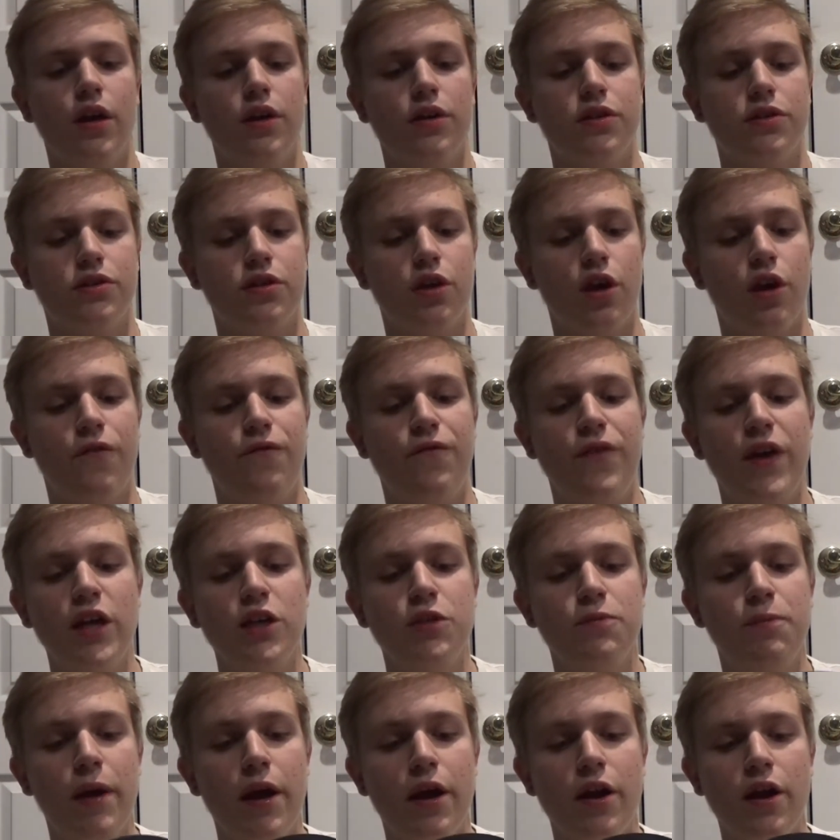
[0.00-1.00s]
So
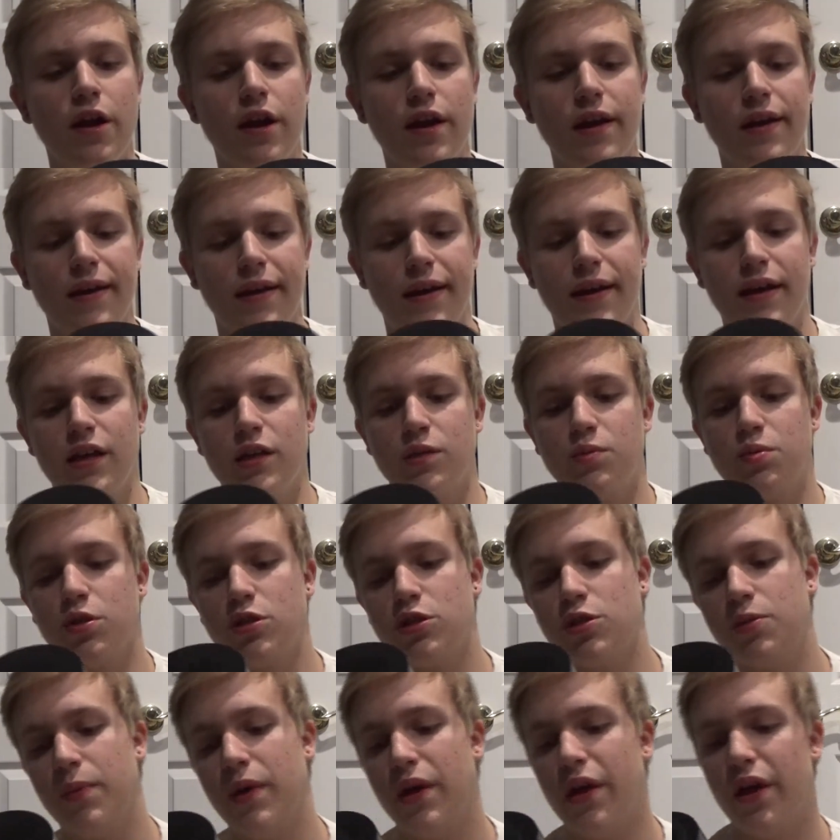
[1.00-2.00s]
Fazeberry is
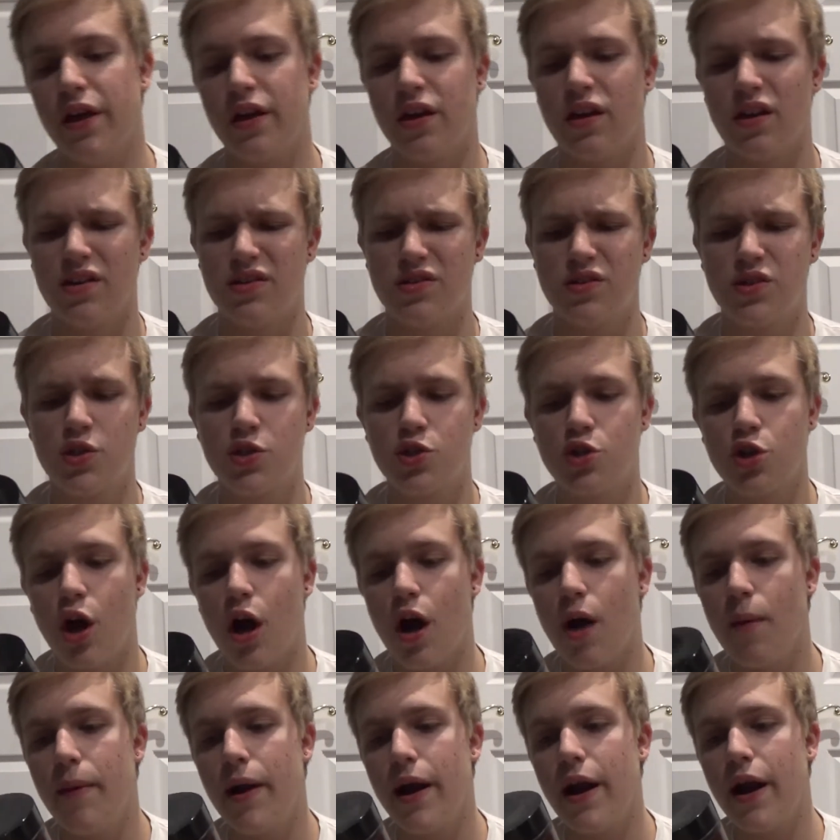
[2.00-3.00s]
supposed to be like a
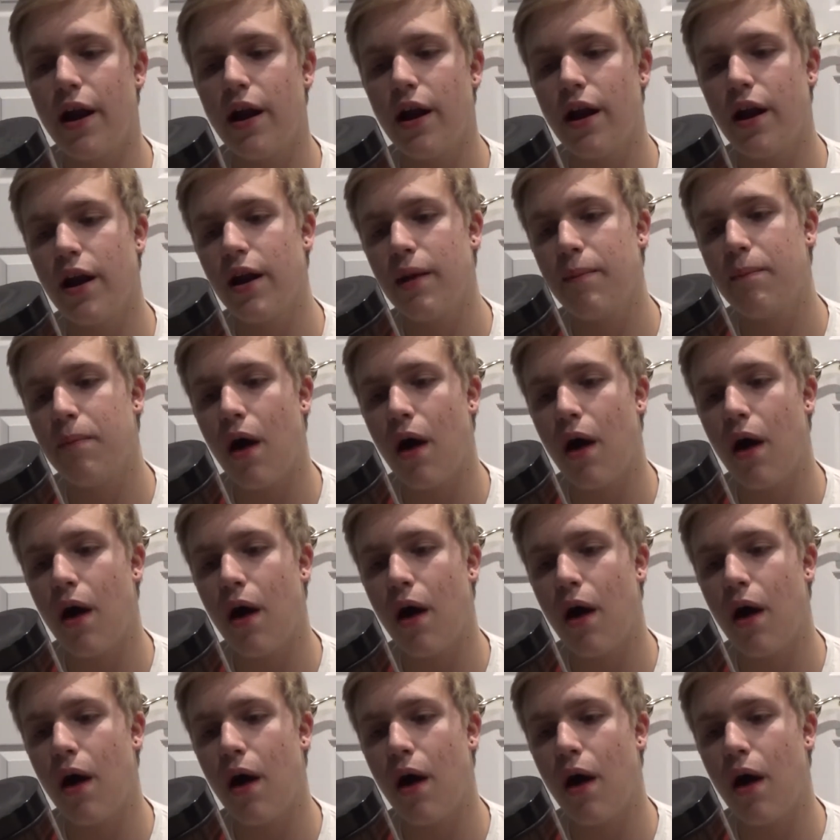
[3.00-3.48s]
strawberry,